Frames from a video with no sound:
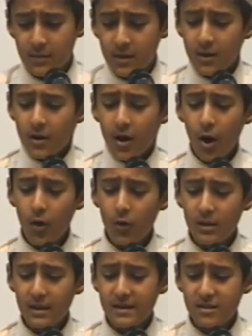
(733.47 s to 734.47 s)
only
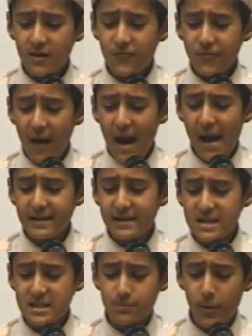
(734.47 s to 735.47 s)
to find his
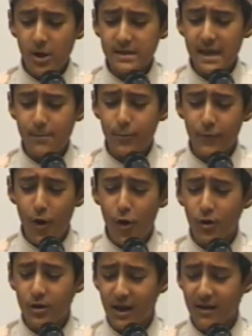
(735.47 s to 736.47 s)
body
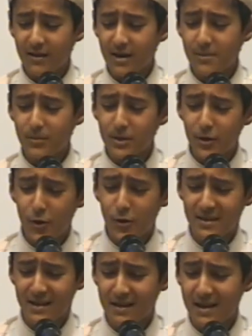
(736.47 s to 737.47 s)
broken and
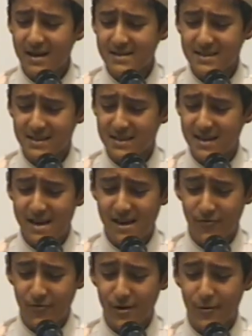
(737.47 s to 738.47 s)
mutilated in every
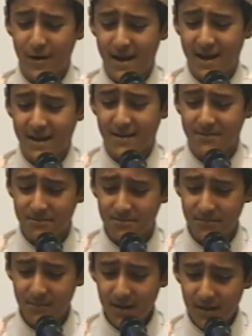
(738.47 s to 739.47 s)
way.
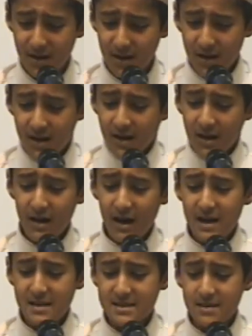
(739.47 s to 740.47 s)

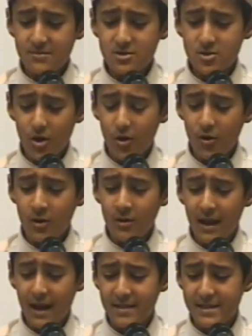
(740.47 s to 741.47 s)
Qasim's soul had
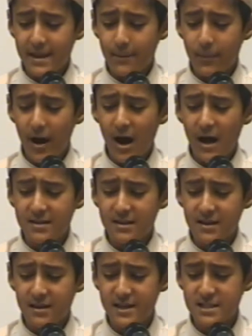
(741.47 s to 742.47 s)
departed
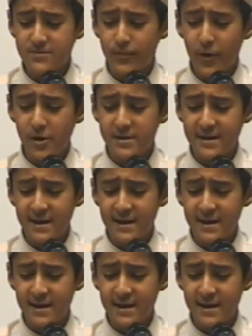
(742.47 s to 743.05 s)
his body.